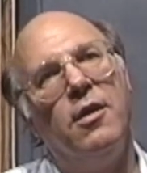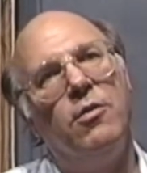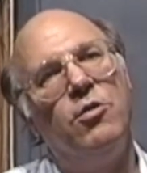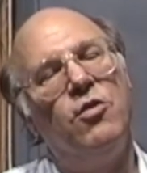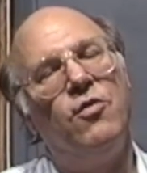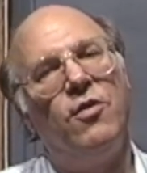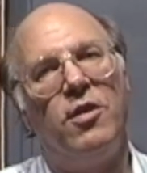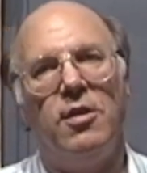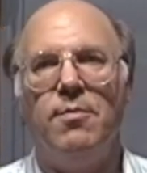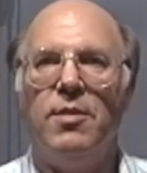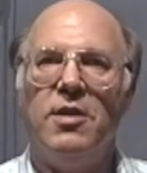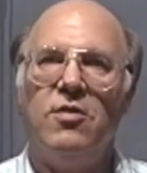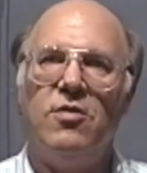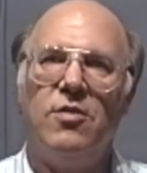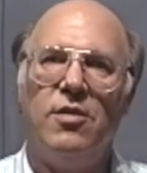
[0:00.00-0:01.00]
was very
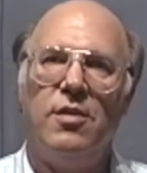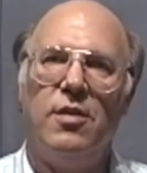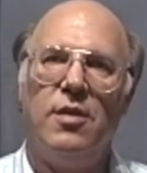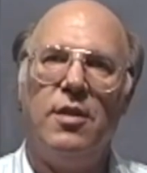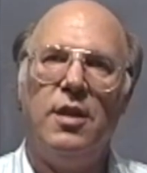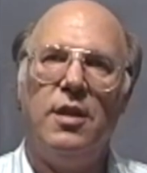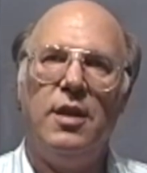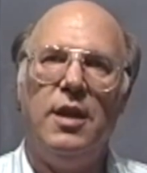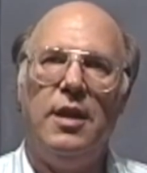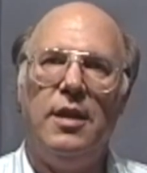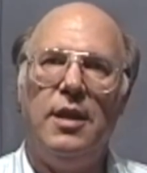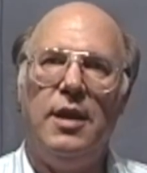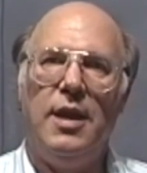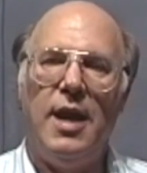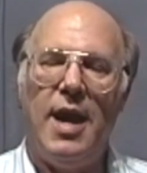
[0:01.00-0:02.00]
much
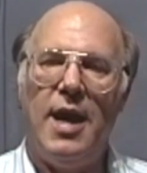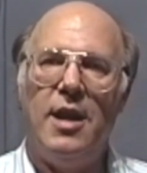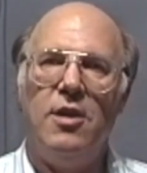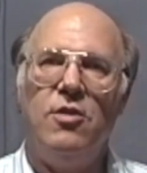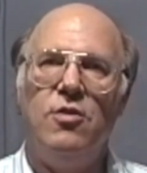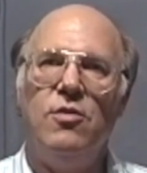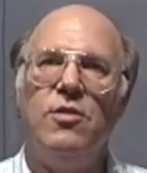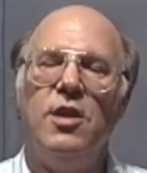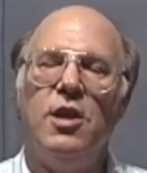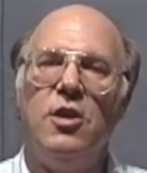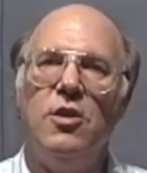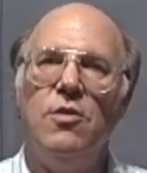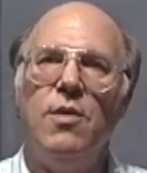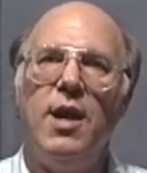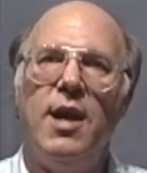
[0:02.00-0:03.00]
the attitude that
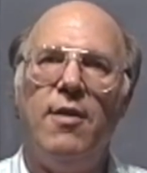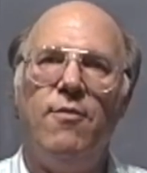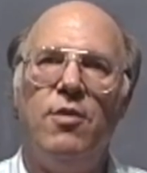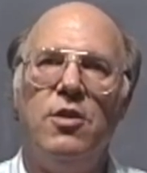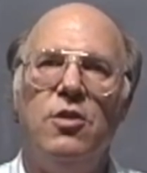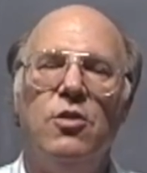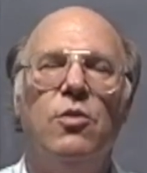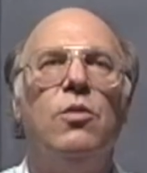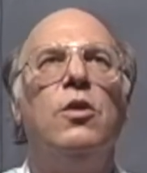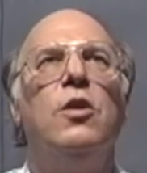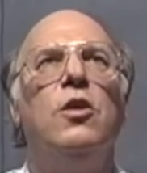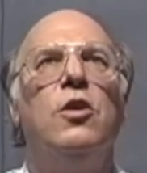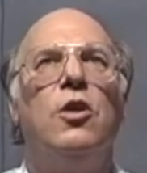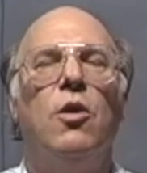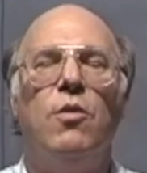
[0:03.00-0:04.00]
you have when you
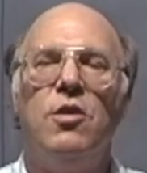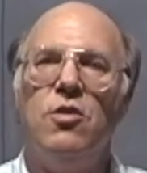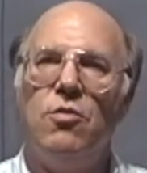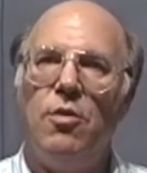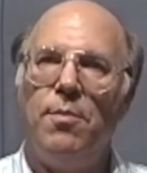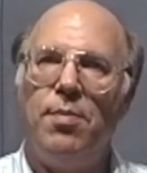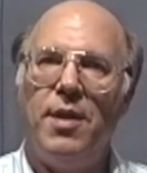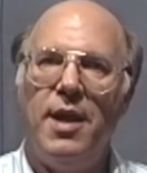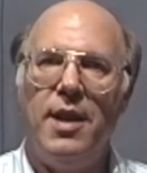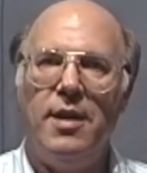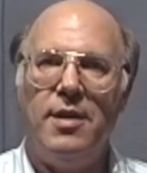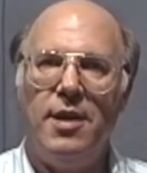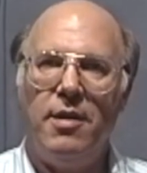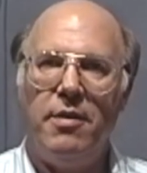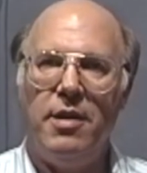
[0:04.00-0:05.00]
go into a
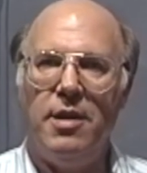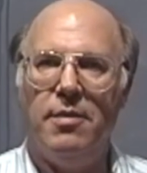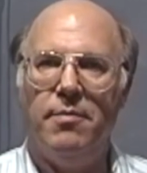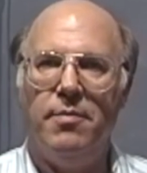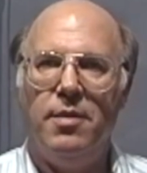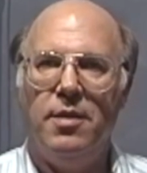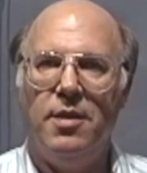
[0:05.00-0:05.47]
planetarium